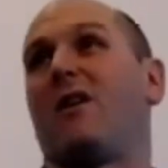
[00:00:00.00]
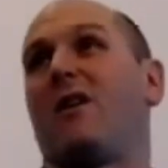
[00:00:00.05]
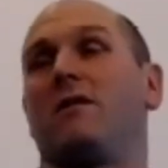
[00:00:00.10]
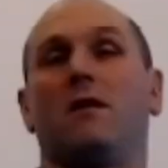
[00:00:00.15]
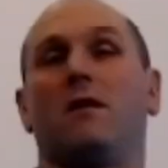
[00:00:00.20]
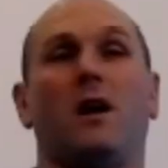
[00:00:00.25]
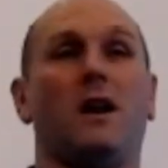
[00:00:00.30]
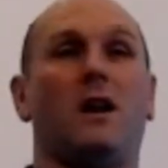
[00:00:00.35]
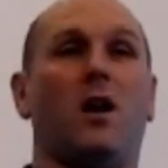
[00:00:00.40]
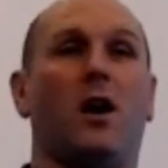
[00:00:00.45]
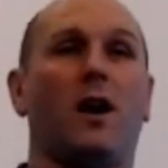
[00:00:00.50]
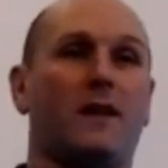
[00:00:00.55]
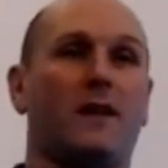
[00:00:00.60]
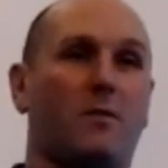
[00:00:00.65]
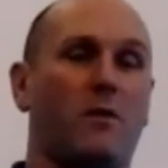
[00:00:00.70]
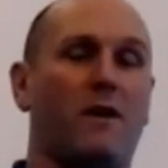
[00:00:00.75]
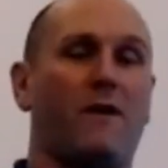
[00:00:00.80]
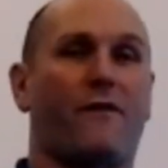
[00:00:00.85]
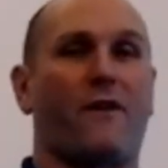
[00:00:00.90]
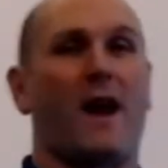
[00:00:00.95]
And I lied
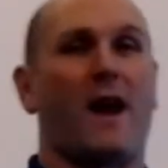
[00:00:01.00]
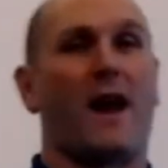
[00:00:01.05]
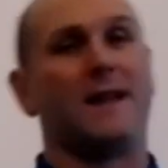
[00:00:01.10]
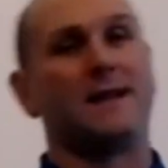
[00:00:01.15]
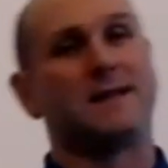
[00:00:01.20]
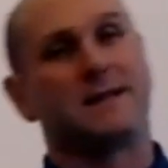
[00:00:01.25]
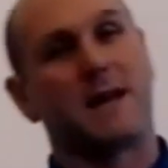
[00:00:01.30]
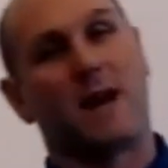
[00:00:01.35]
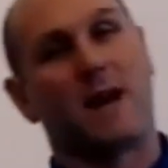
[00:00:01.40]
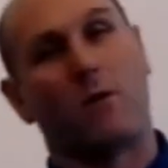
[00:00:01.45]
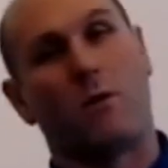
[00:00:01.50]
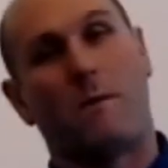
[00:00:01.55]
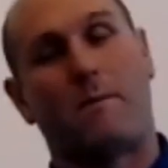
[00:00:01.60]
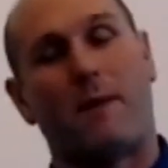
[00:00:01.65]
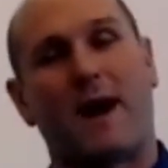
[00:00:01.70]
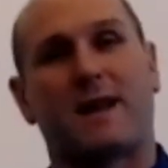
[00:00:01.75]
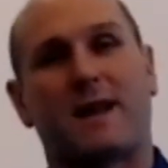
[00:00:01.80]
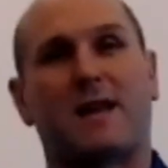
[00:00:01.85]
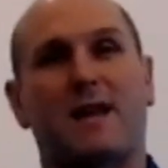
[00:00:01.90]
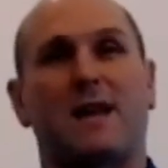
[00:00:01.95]
to my friends and I went
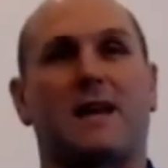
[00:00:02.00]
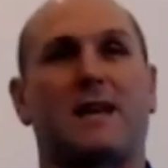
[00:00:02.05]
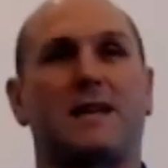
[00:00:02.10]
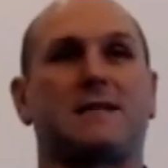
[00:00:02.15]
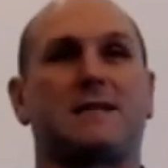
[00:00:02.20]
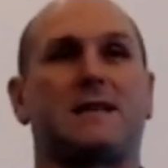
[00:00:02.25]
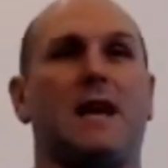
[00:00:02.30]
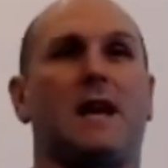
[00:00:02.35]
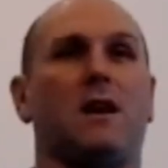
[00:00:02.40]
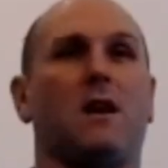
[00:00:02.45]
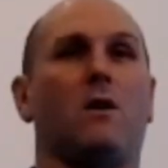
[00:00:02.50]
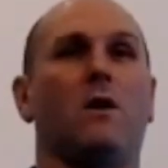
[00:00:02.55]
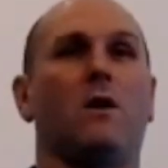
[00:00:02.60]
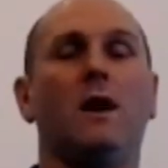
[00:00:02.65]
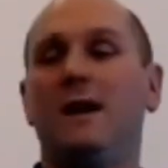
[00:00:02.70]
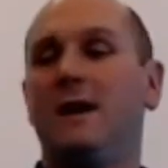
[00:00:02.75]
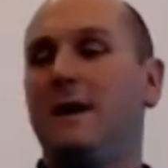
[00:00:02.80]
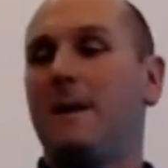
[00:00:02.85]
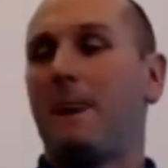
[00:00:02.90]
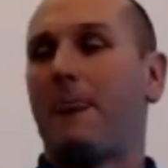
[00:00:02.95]
back to the casino
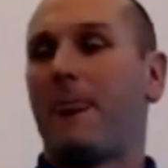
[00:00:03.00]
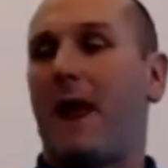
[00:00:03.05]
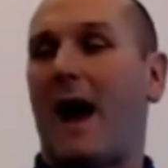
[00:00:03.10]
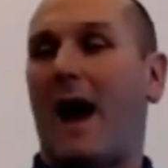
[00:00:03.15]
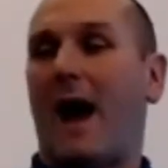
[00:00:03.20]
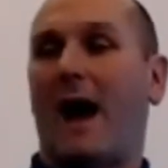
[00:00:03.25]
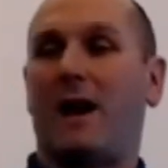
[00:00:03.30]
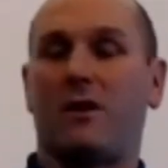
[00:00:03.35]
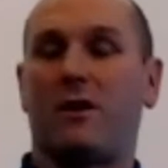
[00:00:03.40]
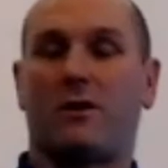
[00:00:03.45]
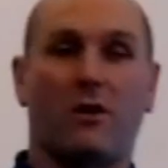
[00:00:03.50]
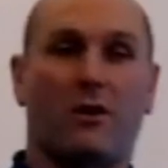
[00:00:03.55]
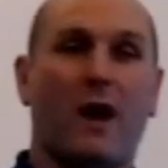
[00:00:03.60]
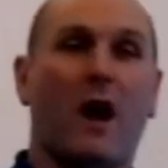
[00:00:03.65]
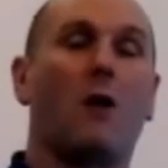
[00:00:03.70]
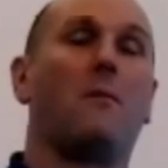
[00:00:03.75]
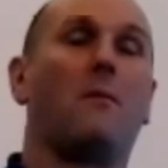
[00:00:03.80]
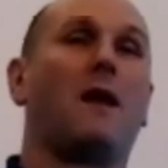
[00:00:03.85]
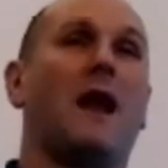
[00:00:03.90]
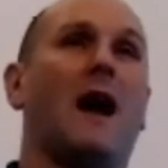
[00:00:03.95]
and I took
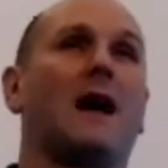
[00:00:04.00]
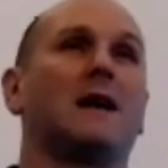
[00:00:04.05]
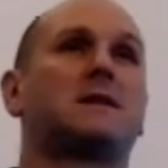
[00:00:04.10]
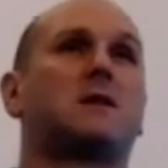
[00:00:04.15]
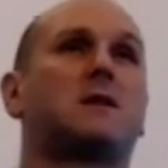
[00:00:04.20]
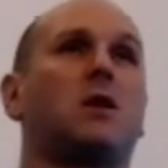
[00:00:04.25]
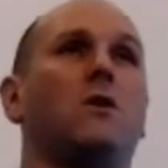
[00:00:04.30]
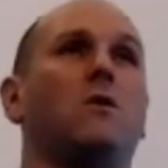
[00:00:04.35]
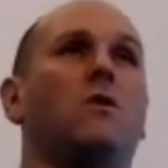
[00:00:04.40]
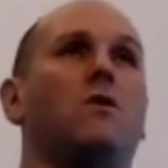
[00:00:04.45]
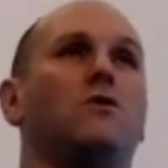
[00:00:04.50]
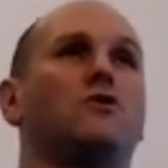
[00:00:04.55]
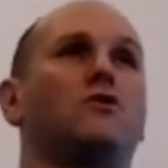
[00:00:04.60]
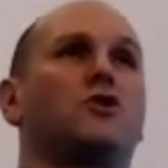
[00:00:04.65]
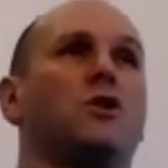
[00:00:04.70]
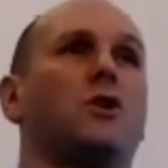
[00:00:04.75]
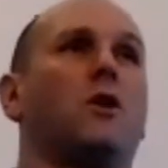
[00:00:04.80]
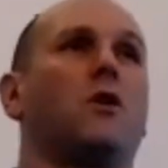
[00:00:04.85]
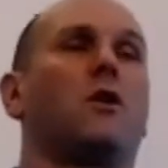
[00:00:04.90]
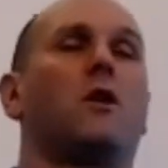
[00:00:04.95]
out my last
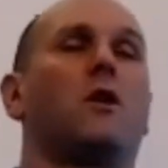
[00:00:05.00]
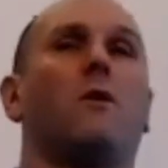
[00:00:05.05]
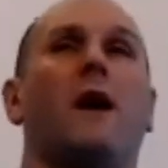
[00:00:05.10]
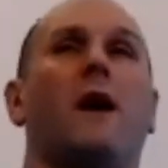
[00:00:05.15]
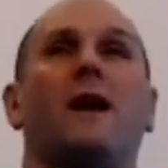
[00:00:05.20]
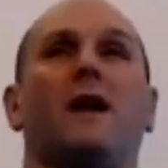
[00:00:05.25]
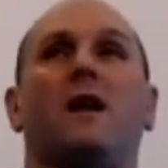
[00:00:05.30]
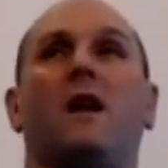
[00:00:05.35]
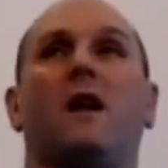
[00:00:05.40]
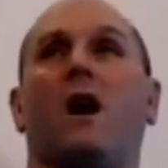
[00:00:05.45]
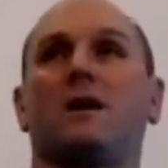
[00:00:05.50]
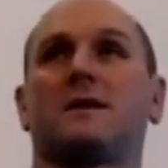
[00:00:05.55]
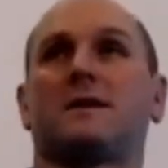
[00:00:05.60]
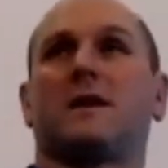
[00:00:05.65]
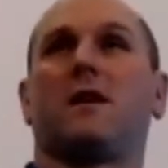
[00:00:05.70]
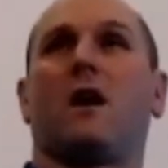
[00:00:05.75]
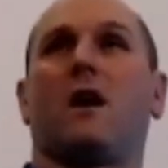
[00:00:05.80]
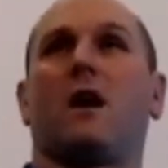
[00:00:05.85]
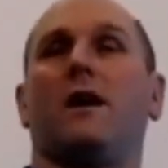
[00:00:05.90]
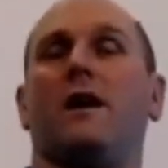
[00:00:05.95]
€200 and I lost
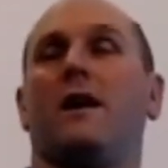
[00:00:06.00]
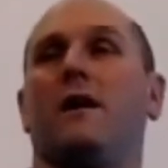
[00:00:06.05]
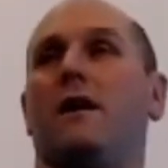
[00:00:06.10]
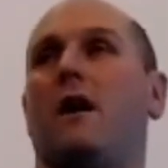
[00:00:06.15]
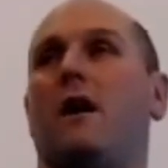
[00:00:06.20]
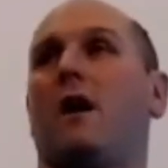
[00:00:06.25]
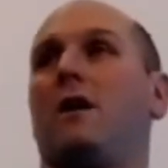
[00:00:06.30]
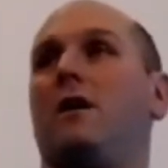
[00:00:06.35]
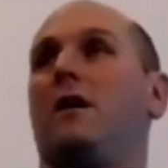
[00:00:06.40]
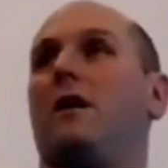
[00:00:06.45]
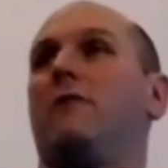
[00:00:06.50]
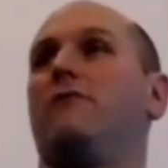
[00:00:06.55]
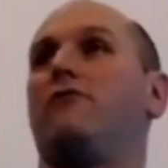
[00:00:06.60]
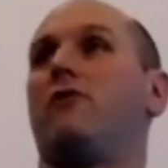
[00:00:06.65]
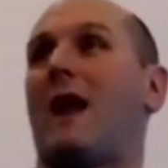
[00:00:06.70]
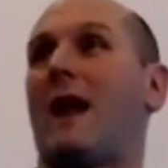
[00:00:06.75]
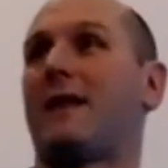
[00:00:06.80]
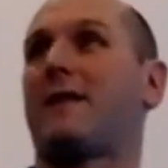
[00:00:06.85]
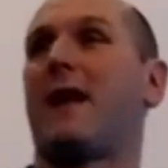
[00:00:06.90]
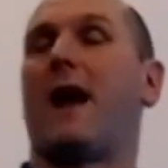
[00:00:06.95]
it on a
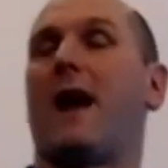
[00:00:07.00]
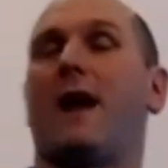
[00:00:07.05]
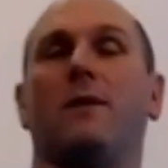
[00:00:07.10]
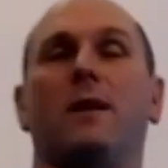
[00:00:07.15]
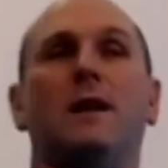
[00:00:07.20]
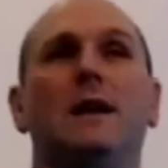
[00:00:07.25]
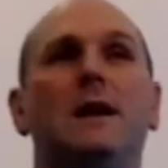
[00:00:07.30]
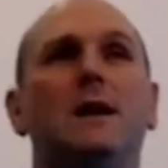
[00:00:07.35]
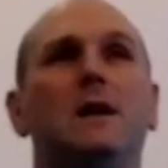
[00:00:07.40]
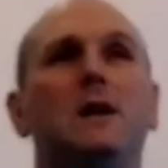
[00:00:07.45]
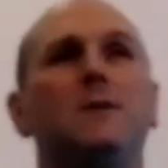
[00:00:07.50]
roulette table.